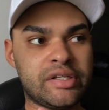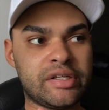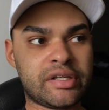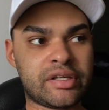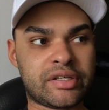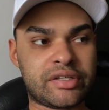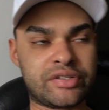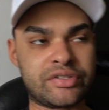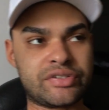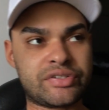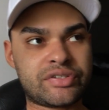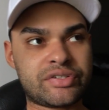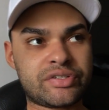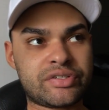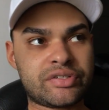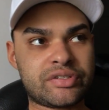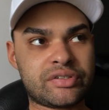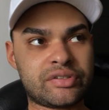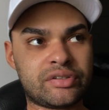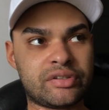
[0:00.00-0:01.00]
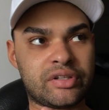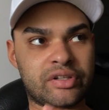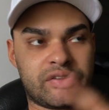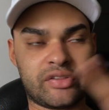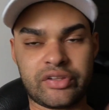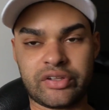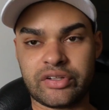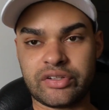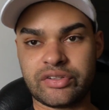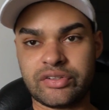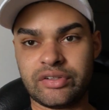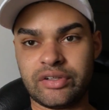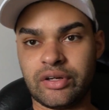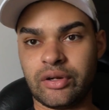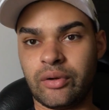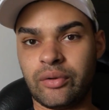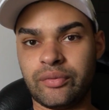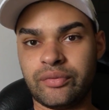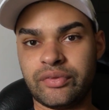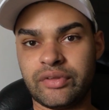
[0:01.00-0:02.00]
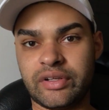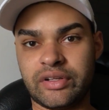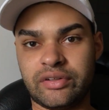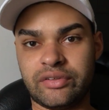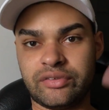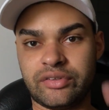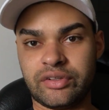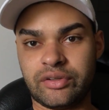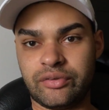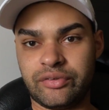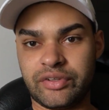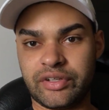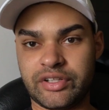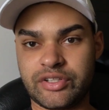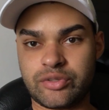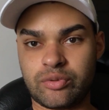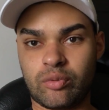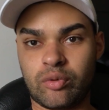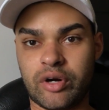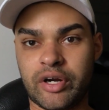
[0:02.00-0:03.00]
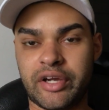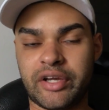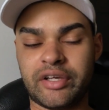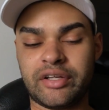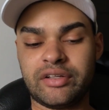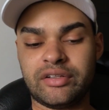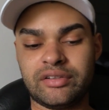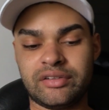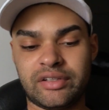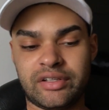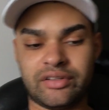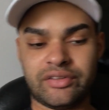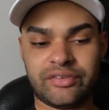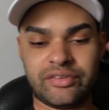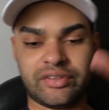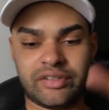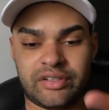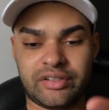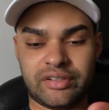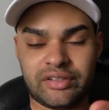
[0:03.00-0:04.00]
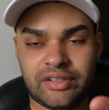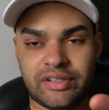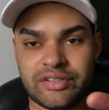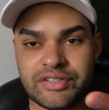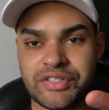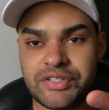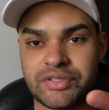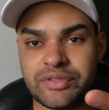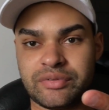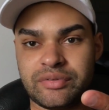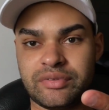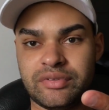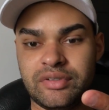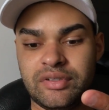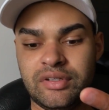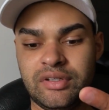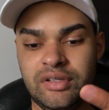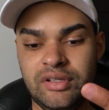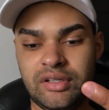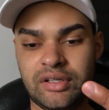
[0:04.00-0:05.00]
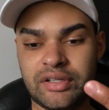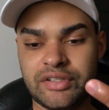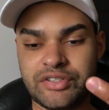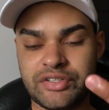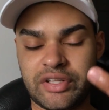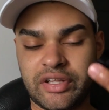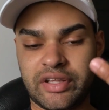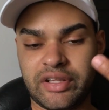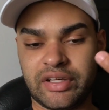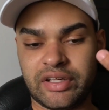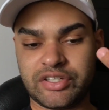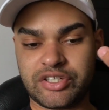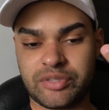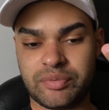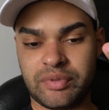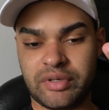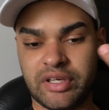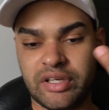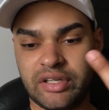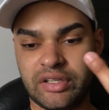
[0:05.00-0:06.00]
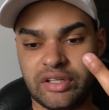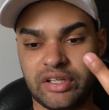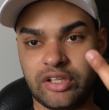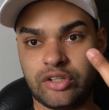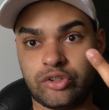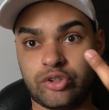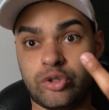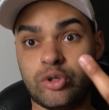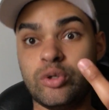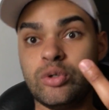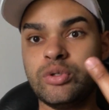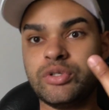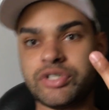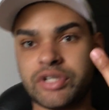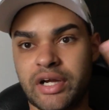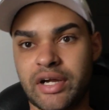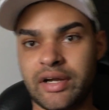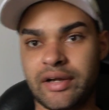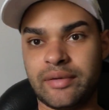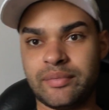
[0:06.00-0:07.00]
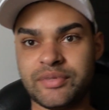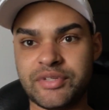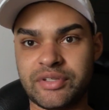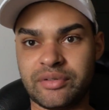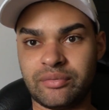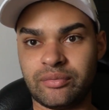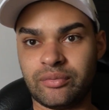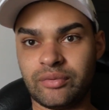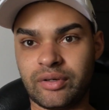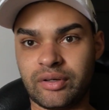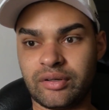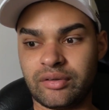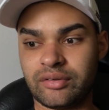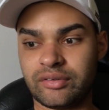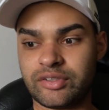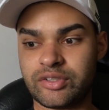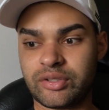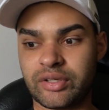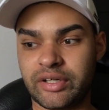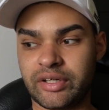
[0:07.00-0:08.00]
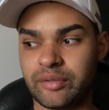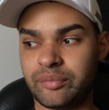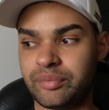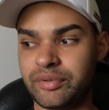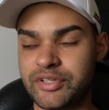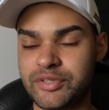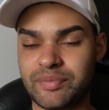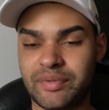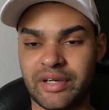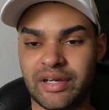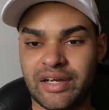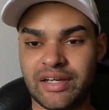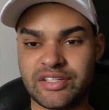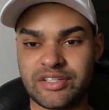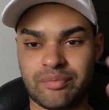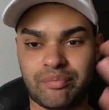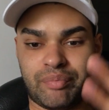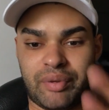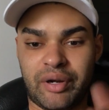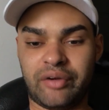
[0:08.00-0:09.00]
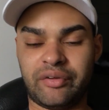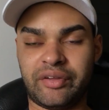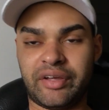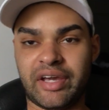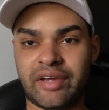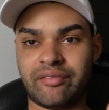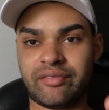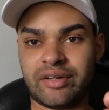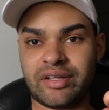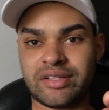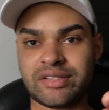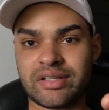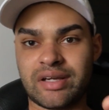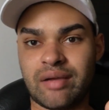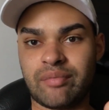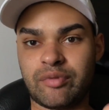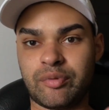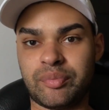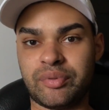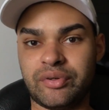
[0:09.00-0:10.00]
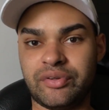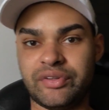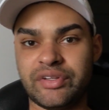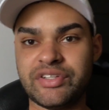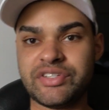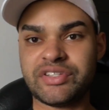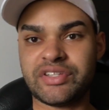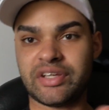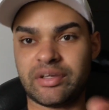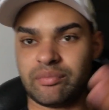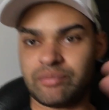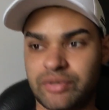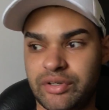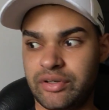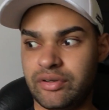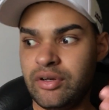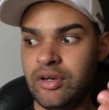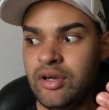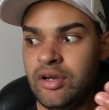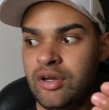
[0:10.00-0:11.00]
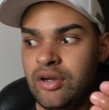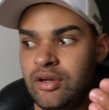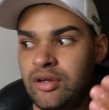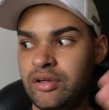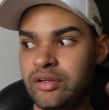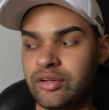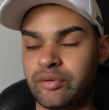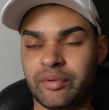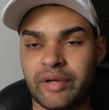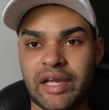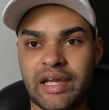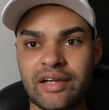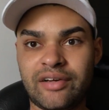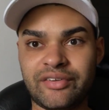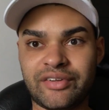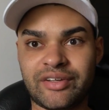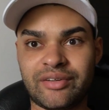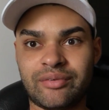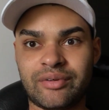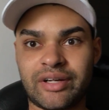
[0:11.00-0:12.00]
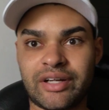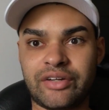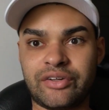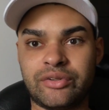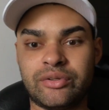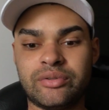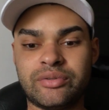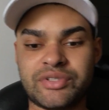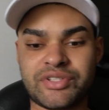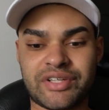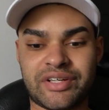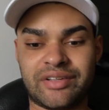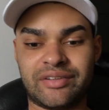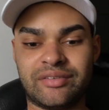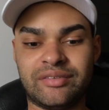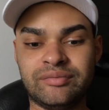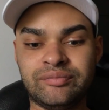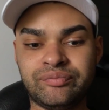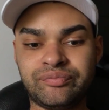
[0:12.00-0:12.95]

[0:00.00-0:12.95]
is they think they don't think it's right. They don't think I should be getting like two jobs and when trying to bust my ass and barely have any time to build this thing. But in reality, what I do is I